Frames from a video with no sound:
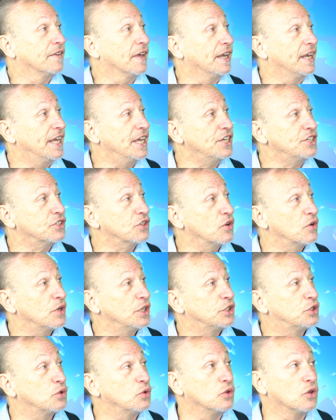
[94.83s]
that he's
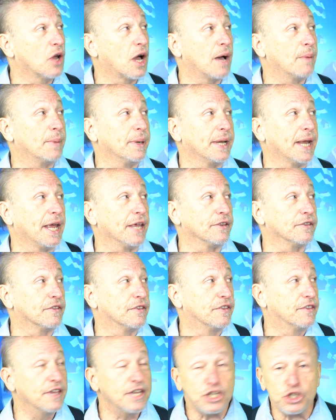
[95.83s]
going to nominate
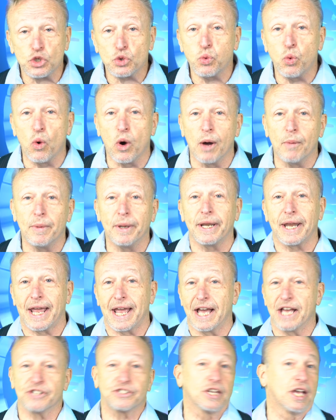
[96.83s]
this woman
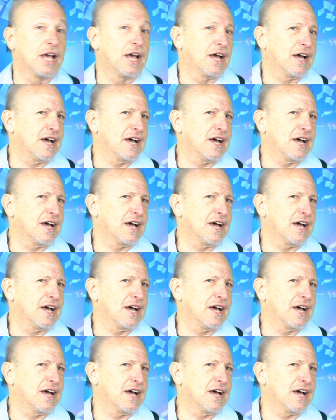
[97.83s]
as